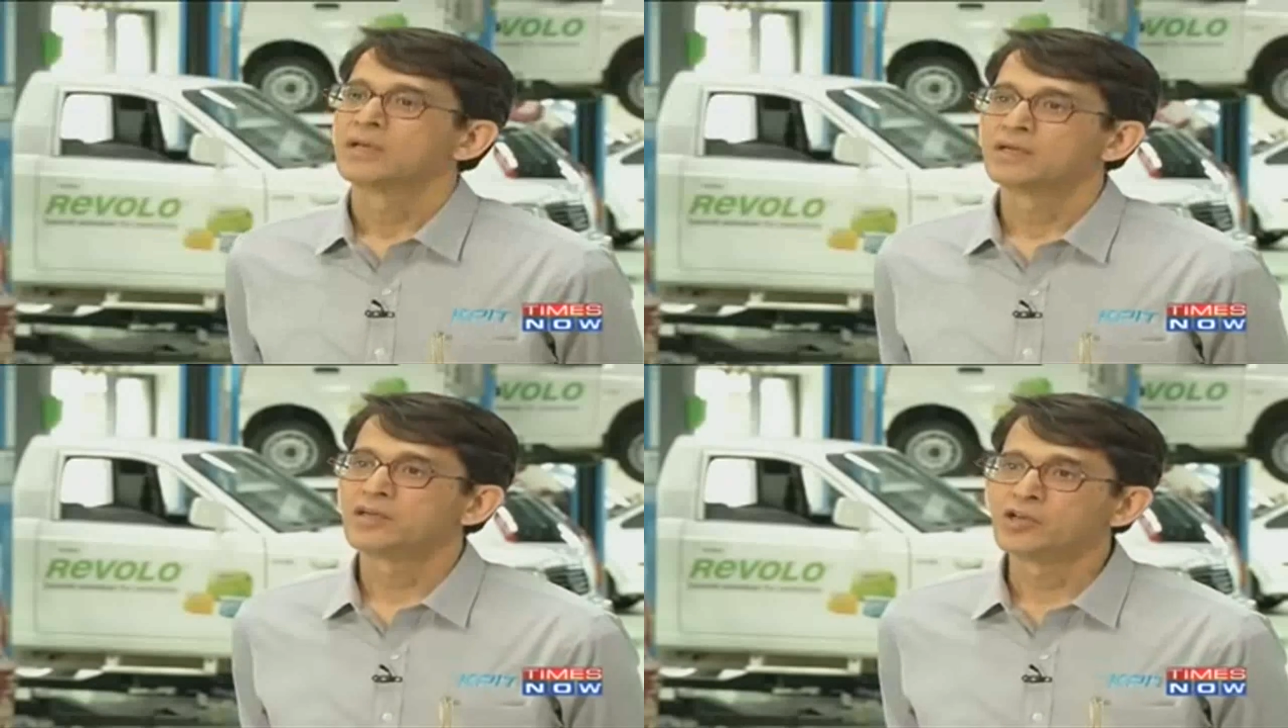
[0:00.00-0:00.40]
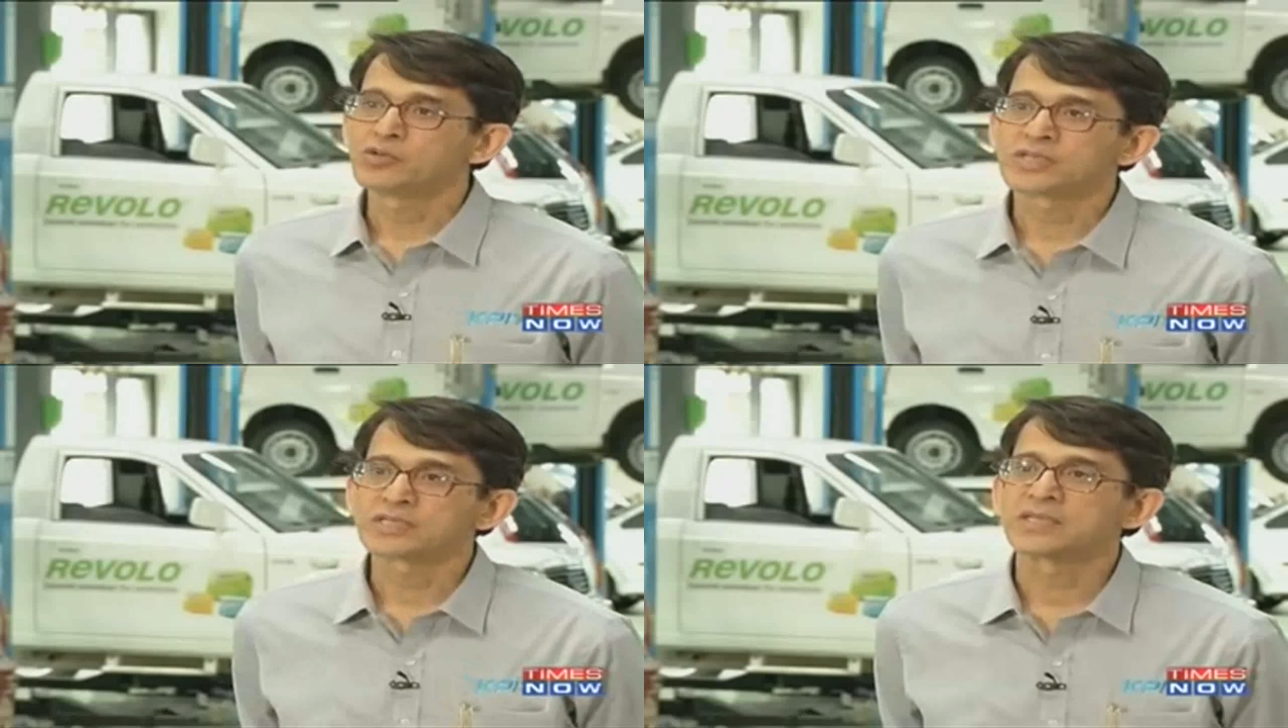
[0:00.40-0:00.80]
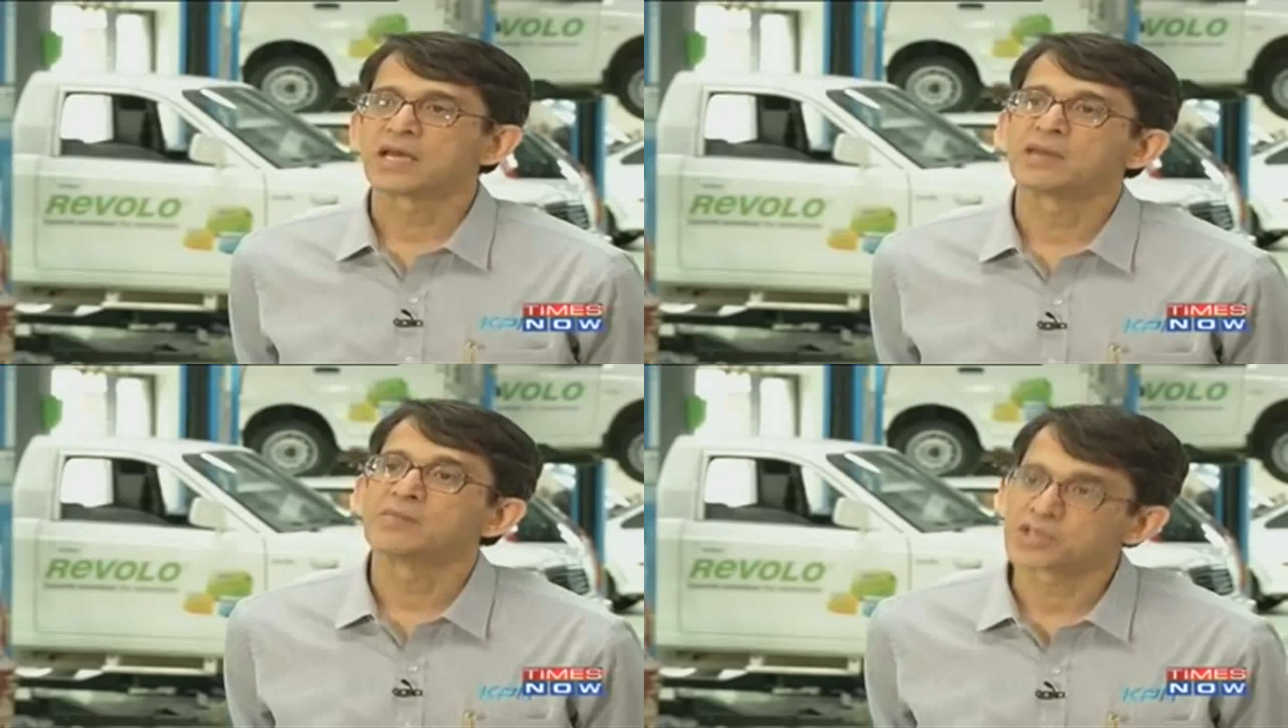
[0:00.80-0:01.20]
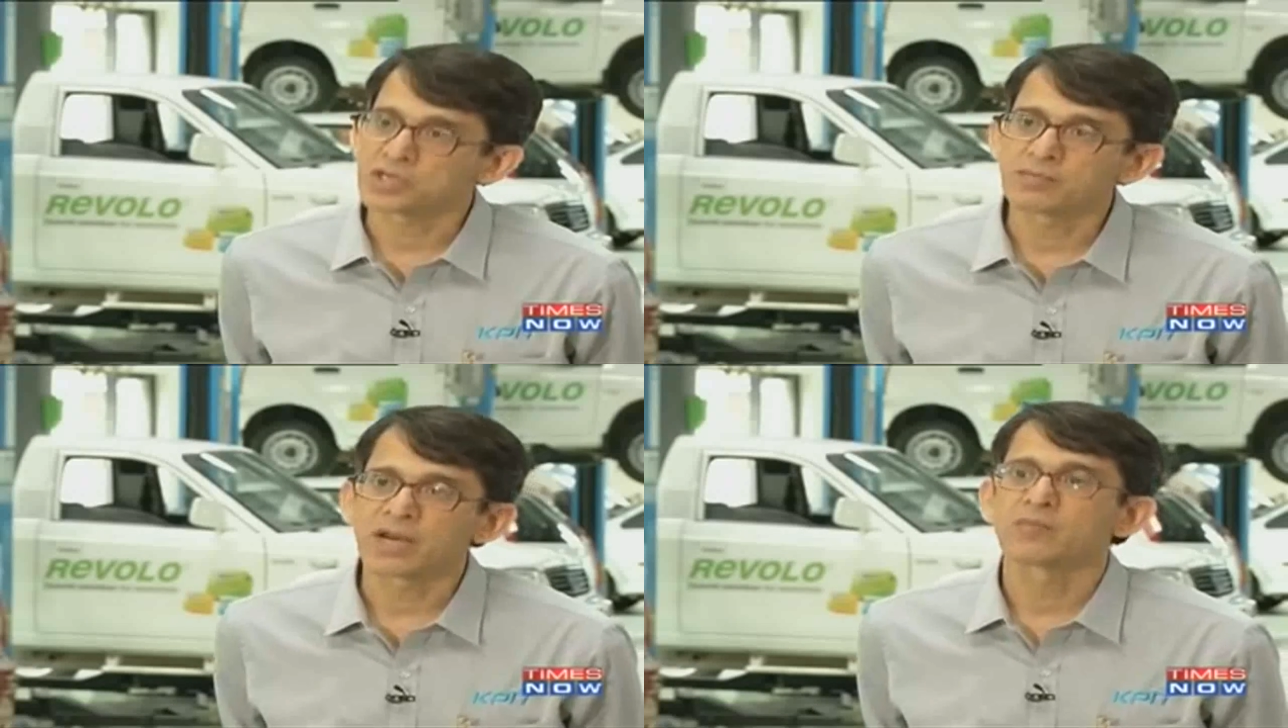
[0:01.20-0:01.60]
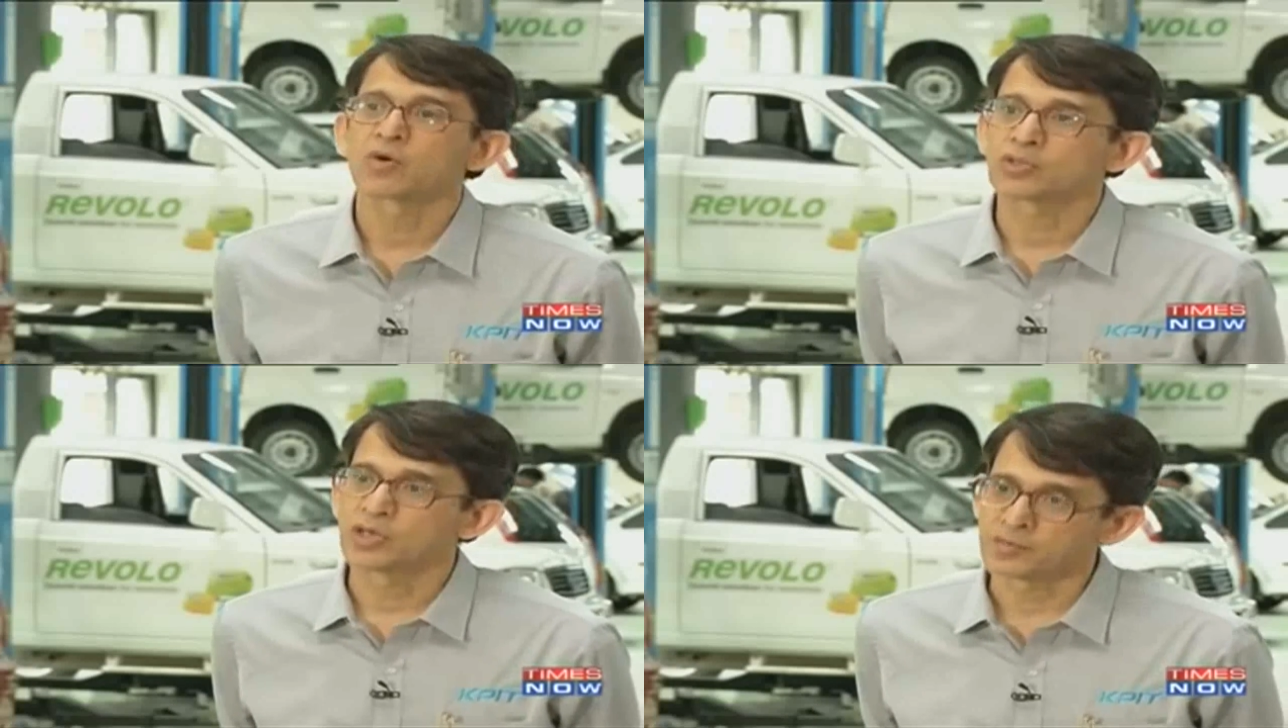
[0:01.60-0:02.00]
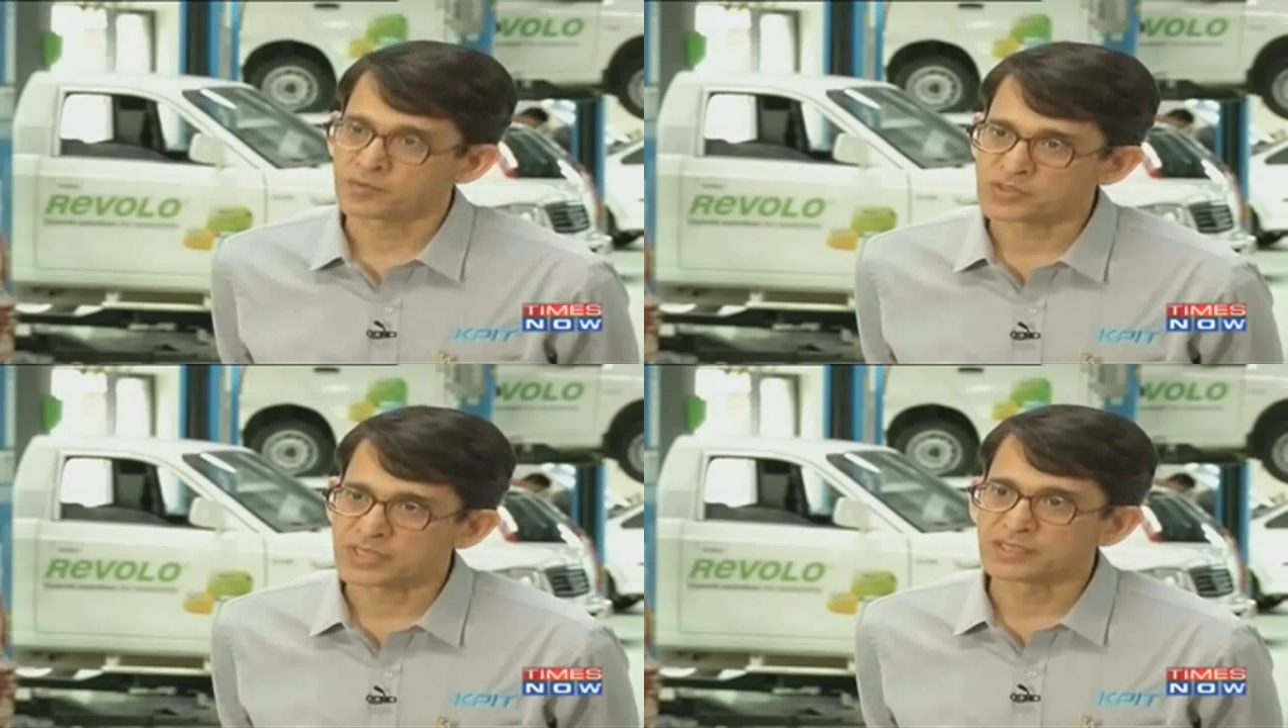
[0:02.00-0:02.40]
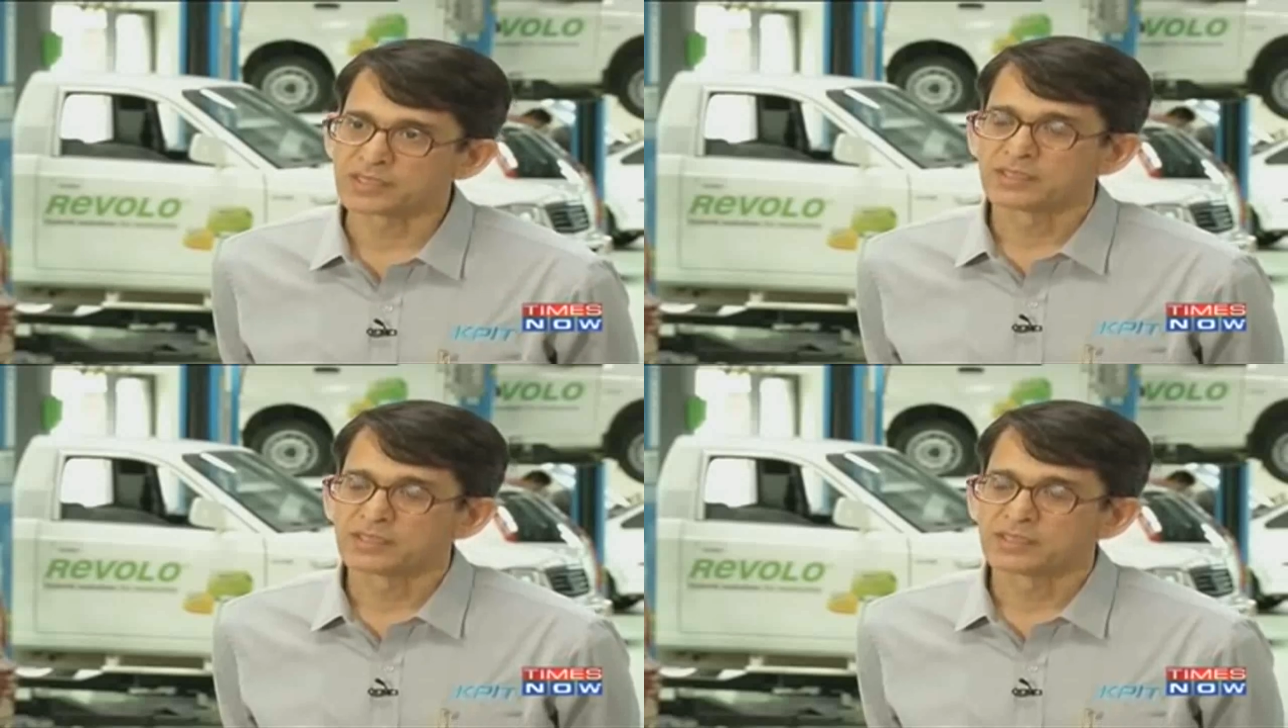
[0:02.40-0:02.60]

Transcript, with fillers: It reduces the emission by about 30%,